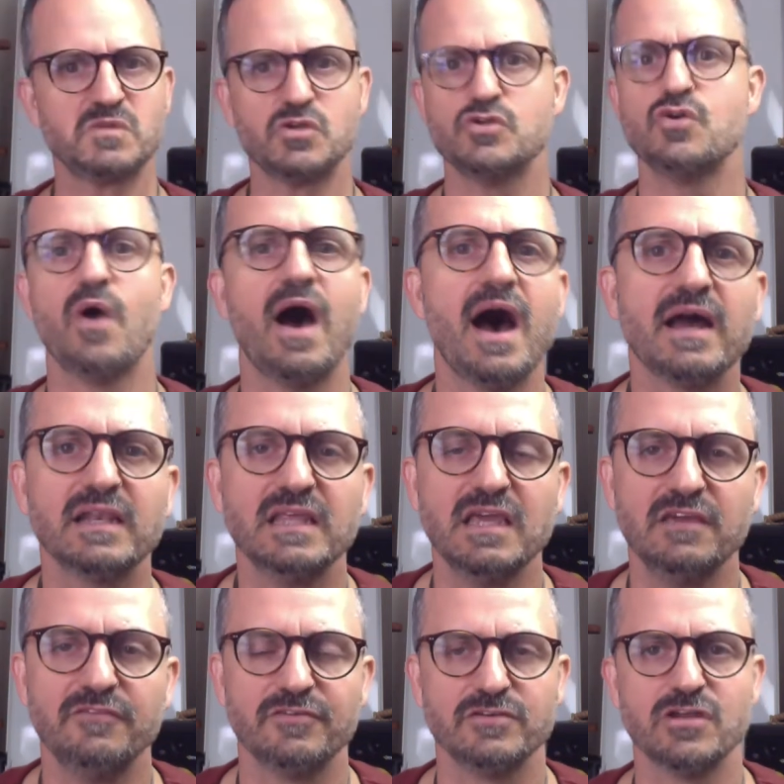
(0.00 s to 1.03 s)
you hardly
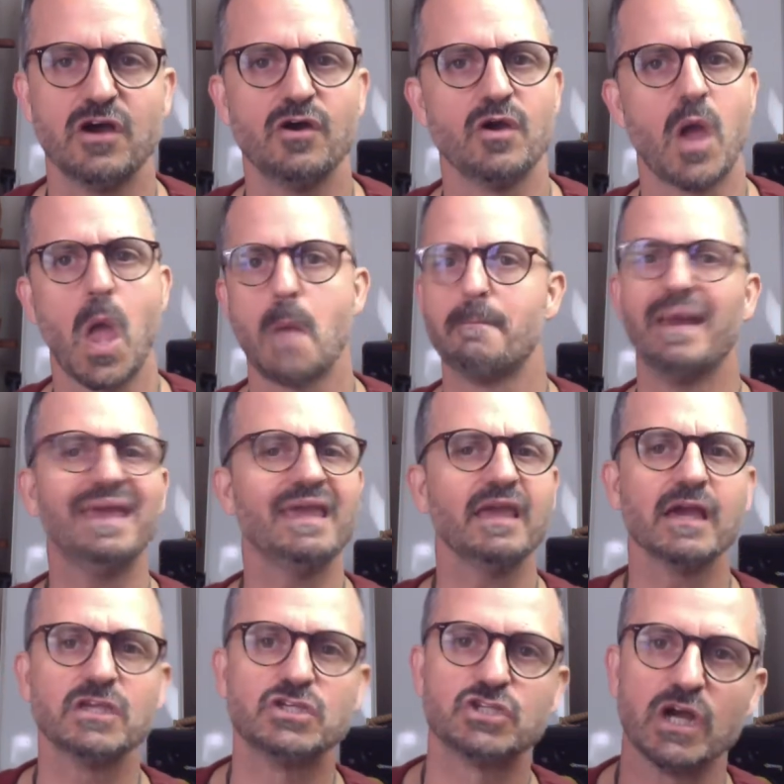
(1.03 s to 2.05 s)
even know, making
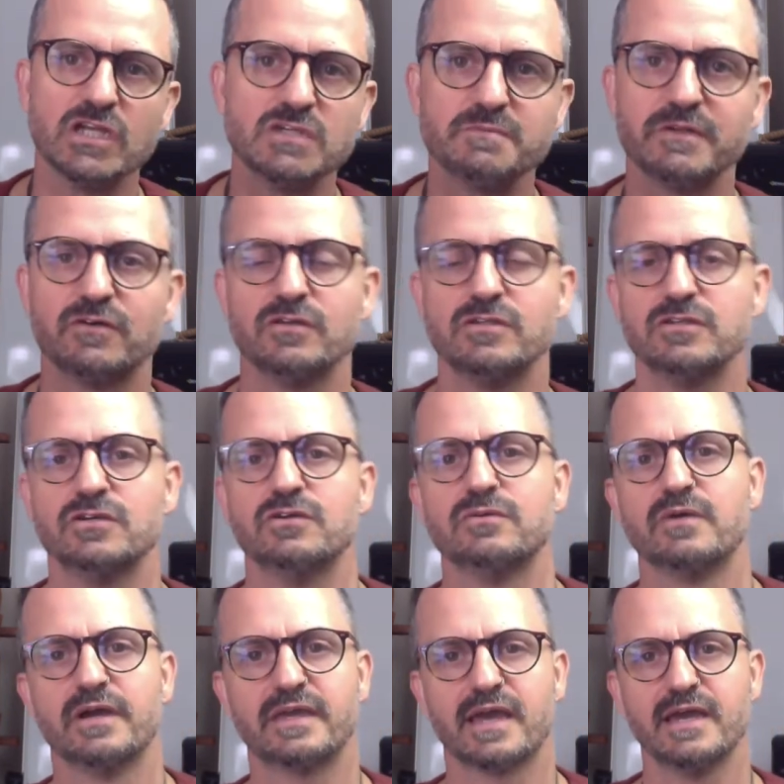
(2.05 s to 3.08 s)
a judgment on you,
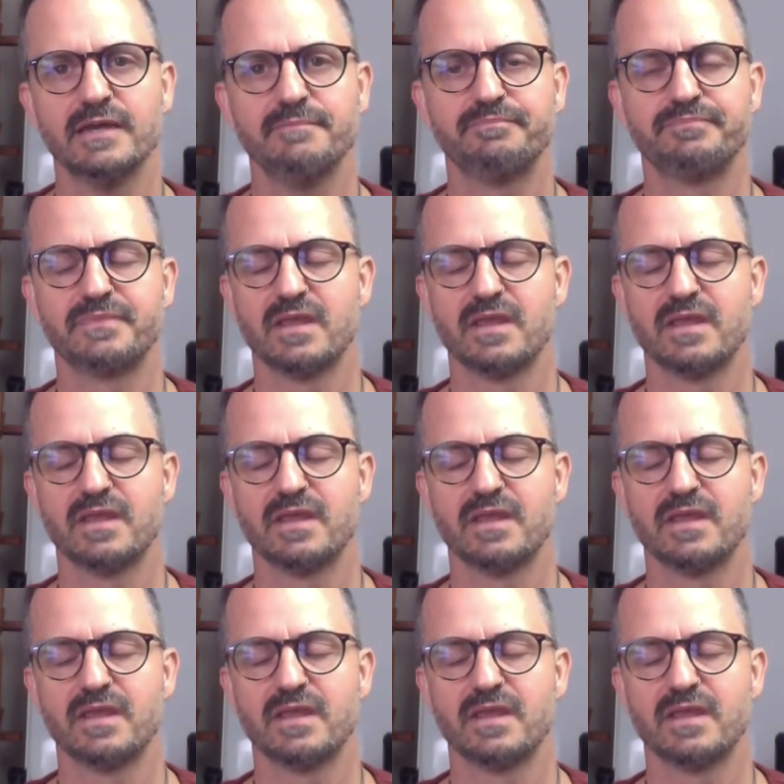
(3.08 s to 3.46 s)
okay?